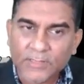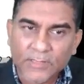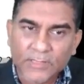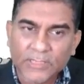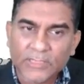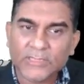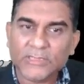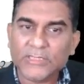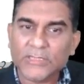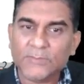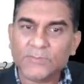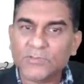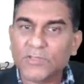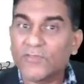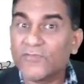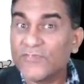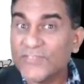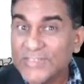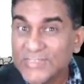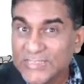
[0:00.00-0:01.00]
in terms
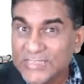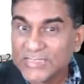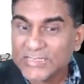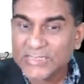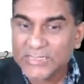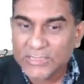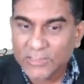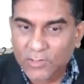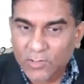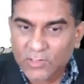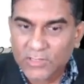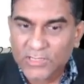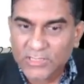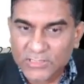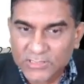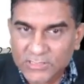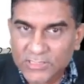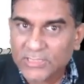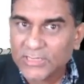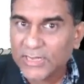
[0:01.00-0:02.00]
of physical
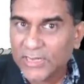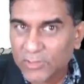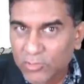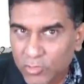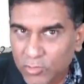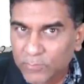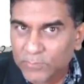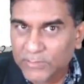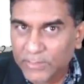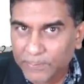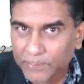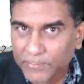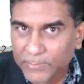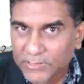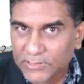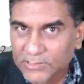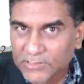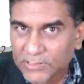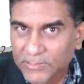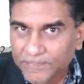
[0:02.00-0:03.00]
condition at room
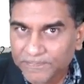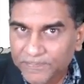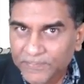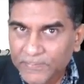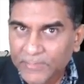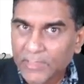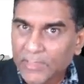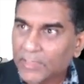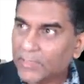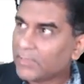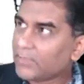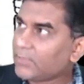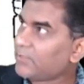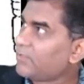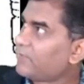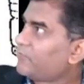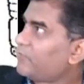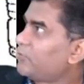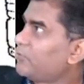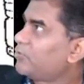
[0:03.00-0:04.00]
temperature.
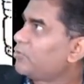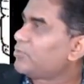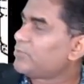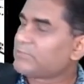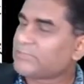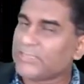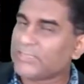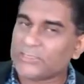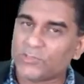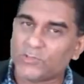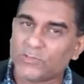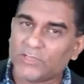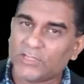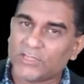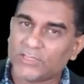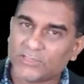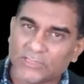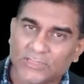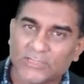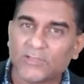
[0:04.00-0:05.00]
If you know
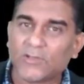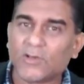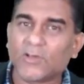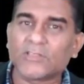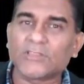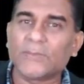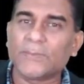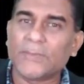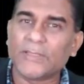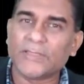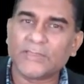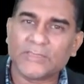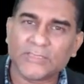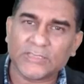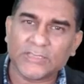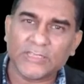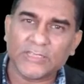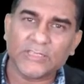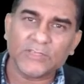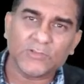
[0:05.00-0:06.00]
saturated,
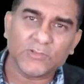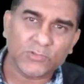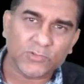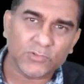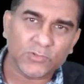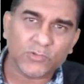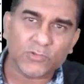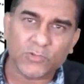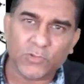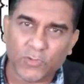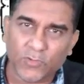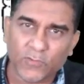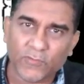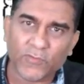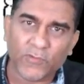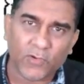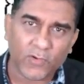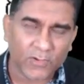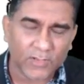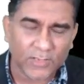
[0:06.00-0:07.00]
automatically you should know
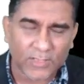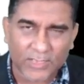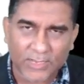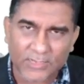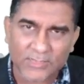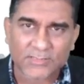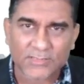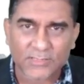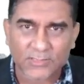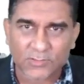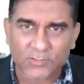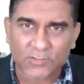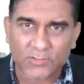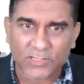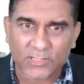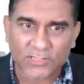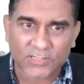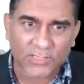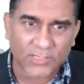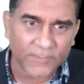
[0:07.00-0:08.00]
for
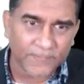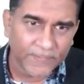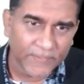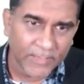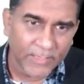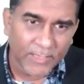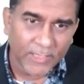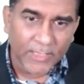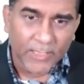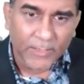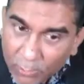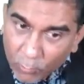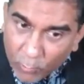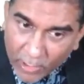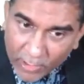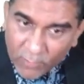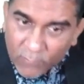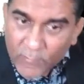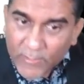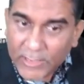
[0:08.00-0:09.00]
unsaturated.
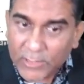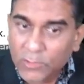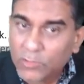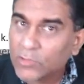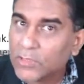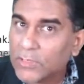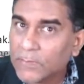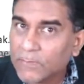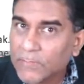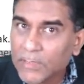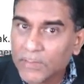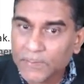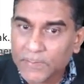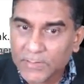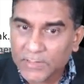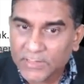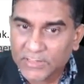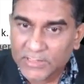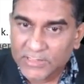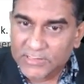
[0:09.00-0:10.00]
One way to
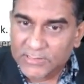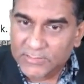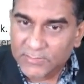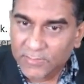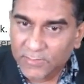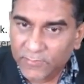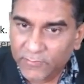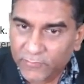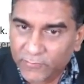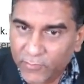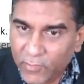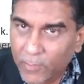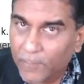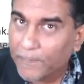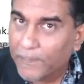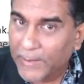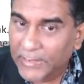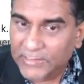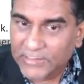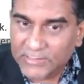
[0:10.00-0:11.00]
remember is for
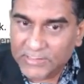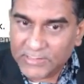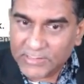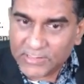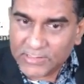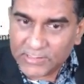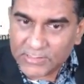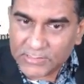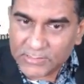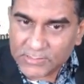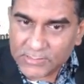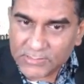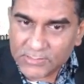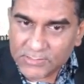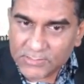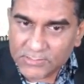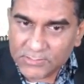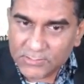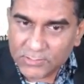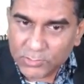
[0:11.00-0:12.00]
butter,
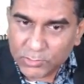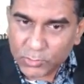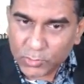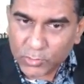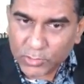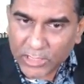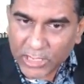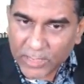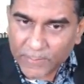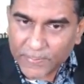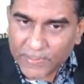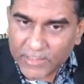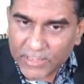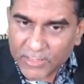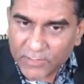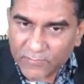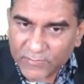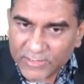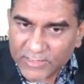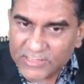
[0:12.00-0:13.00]
2
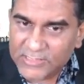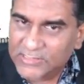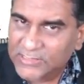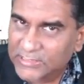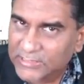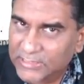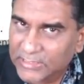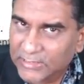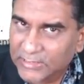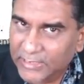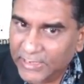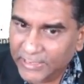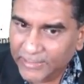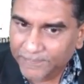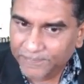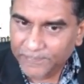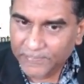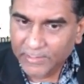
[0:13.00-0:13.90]
carbon with a single line.